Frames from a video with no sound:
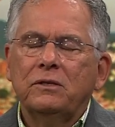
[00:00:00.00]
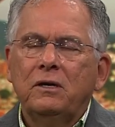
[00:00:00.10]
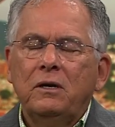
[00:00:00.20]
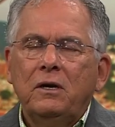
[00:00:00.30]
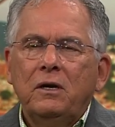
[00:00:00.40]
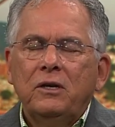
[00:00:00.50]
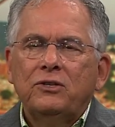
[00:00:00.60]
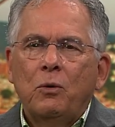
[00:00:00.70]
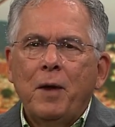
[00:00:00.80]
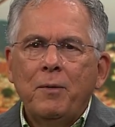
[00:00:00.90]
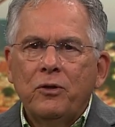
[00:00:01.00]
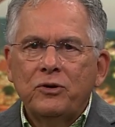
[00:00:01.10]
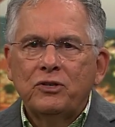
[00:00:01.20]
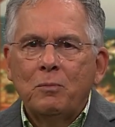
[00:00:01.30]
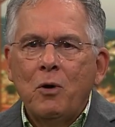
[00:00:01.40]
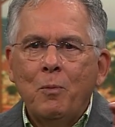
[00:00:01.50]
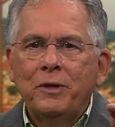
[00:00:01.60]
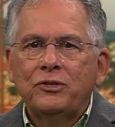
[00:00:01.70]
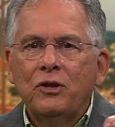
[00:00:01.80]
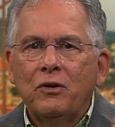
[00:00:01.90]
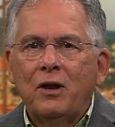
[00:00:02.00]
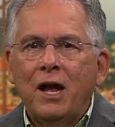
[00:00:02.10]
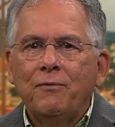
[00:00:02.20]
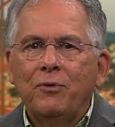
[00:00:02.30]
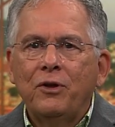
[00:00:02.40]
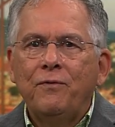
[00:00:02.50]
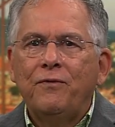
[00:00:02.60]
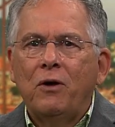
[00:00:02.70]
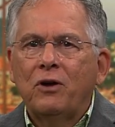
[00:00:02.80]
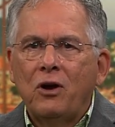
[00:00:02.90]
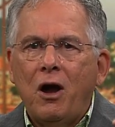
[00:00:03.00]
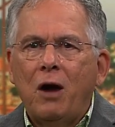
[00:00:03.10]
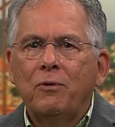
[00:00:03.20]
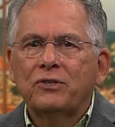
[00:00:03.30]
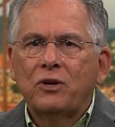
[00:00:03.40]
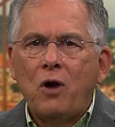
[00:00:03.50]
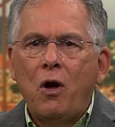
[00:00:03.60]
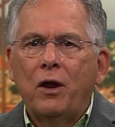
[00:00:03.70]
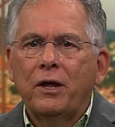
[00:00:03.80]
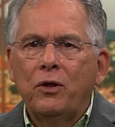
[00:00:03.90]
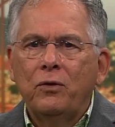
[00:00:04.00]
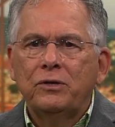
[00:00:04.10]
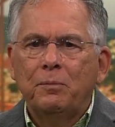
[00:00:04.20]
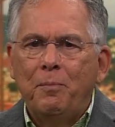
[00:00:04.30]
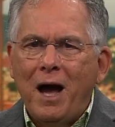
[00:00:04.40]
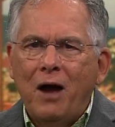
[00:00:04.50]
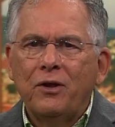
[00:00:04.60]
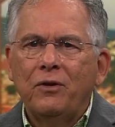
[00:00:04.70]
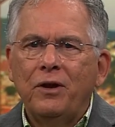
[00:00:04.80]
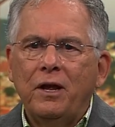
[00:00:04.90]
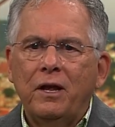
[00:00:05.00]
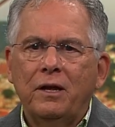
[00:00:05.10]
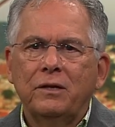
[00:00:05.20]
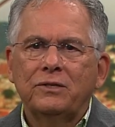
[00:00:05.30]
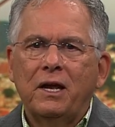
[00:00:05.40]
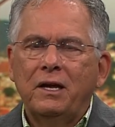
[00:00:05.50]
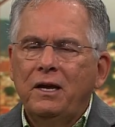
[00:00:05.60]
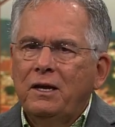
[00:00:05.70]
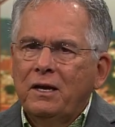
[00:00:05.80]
And, so maybe there's some moments in your life where you felt God was calling you to bow your knee and say,